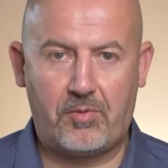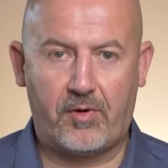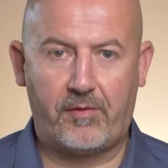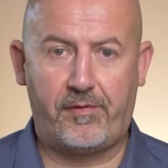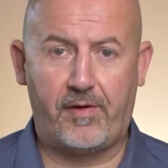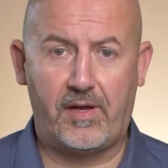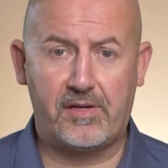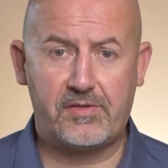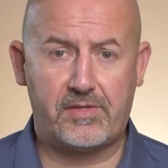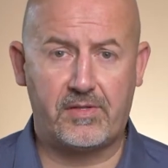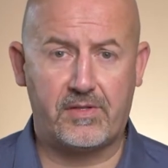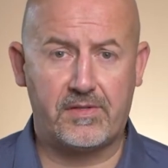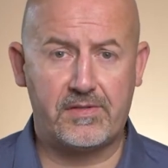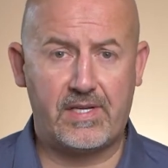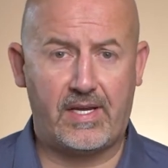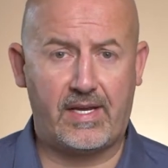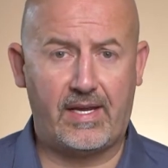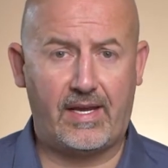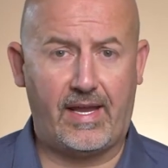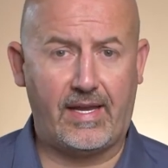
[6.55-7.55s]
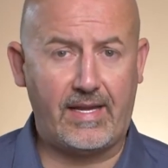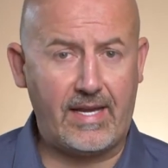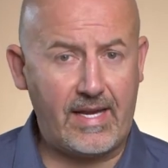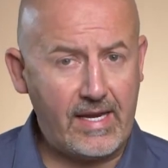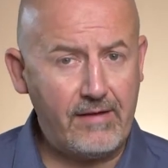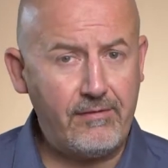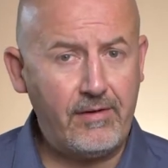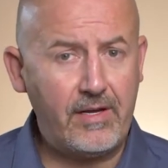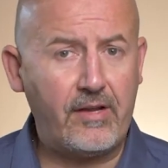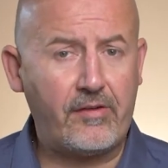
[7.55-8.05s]
professionals, and
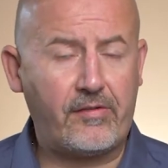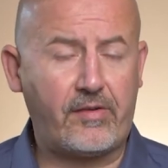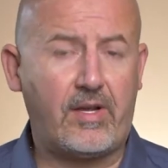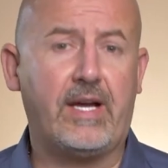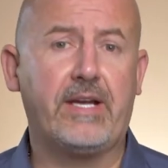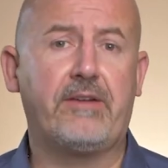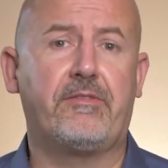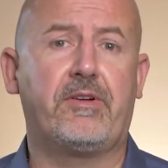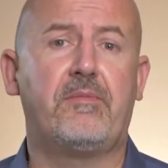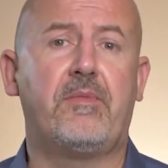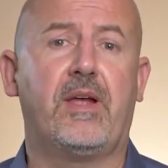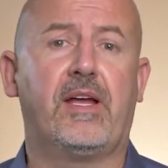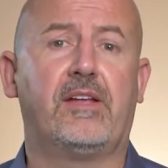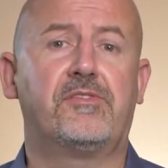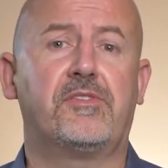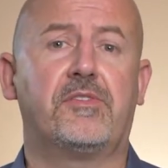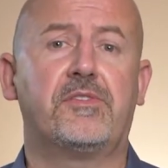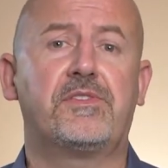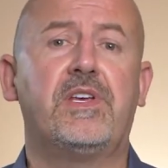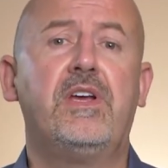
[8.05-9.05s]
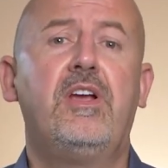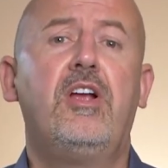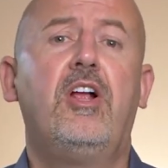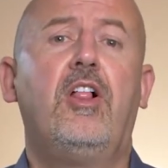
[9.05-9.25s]
even as hiring managers,